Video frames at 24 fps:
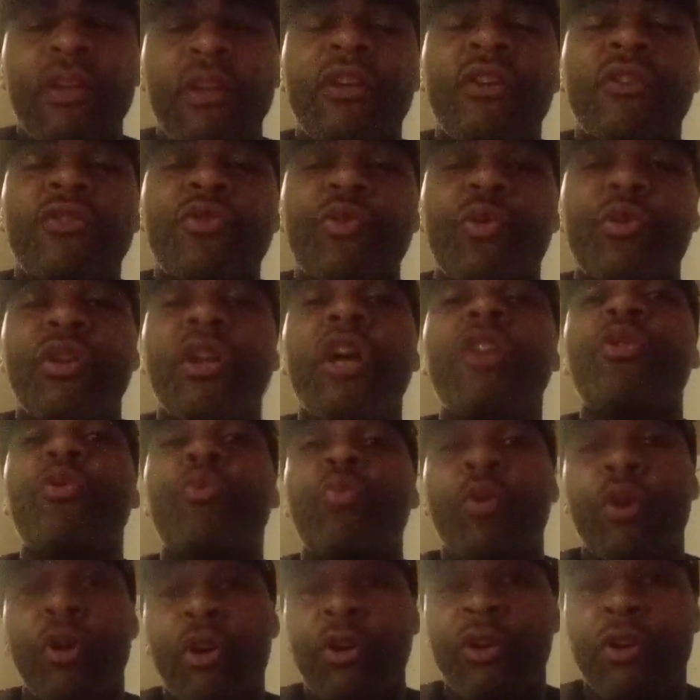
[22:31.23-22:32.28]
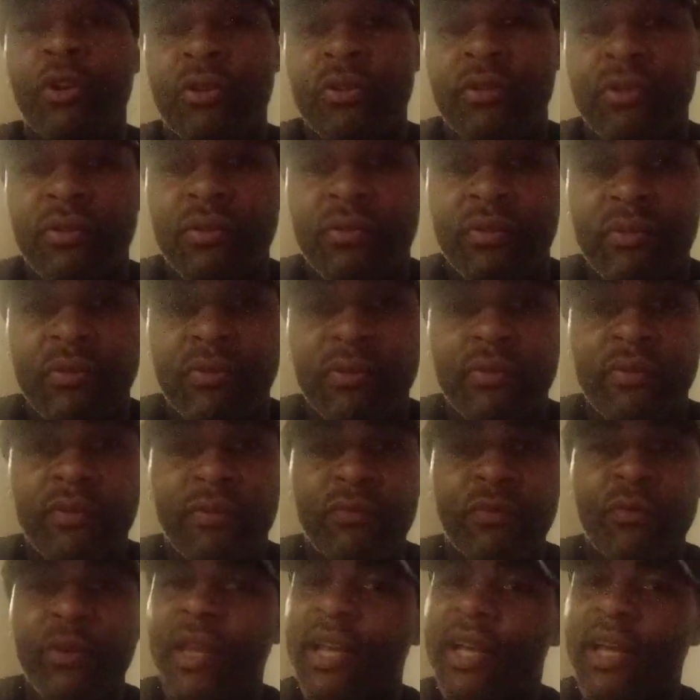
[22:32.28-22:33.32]
So in other words,
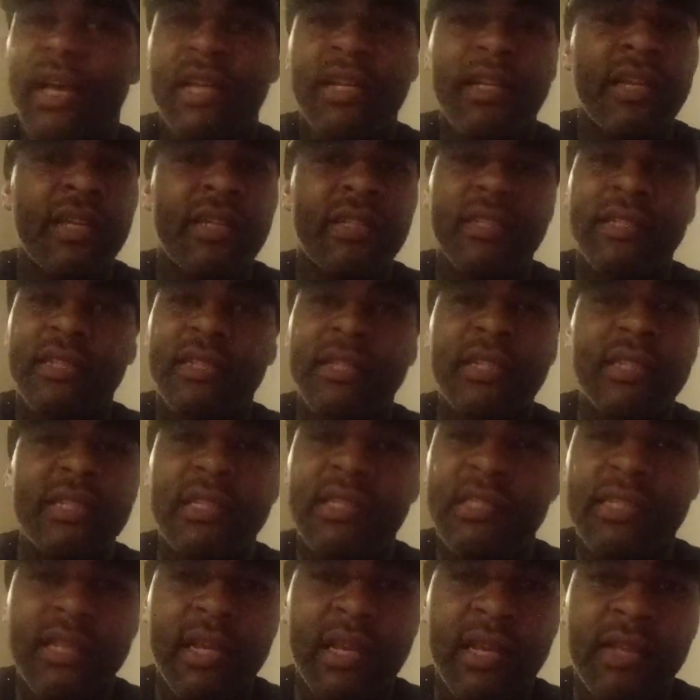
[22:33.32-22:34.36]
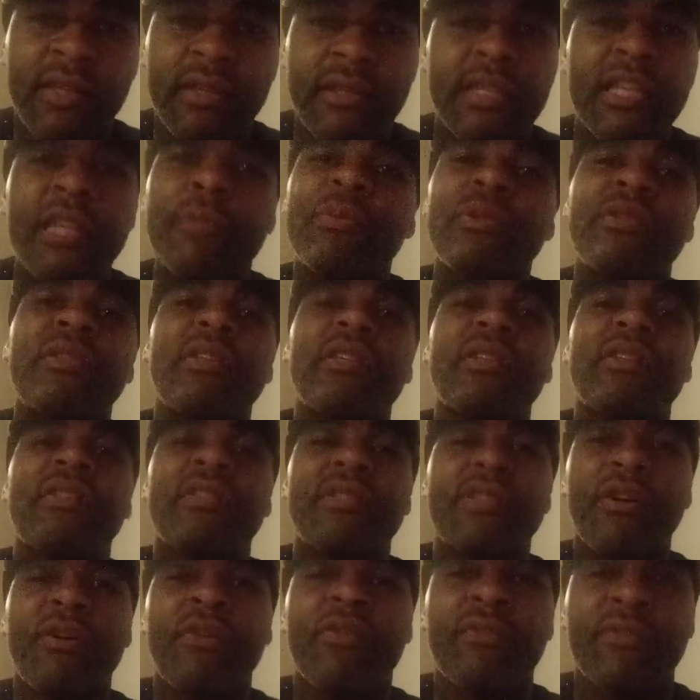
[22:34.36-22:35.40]
if you ain't got nothing good to say, keep it to
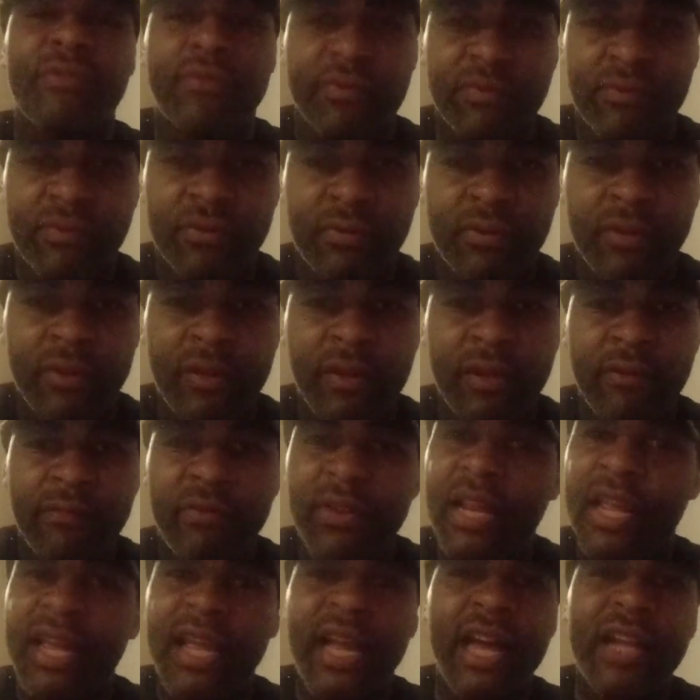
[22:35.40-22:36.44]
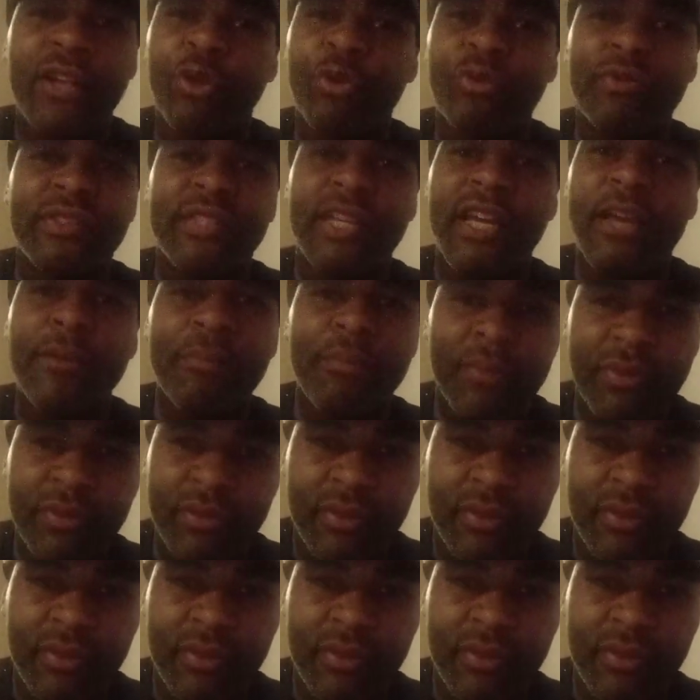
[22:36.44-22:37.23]
yourself. If it ain't got no depth,